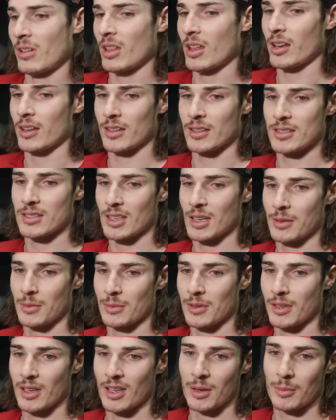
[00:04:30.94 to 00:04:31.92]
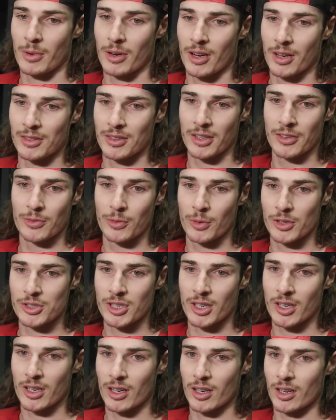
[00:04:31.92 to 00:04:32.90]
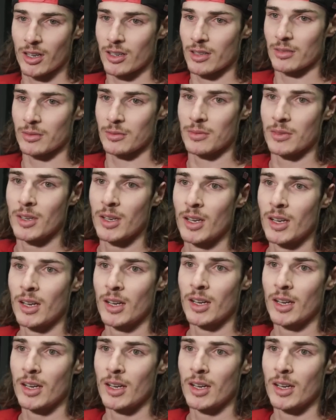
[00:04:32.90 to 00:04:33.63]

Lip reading: A lot of the same. They come hard. They forecheck hard, and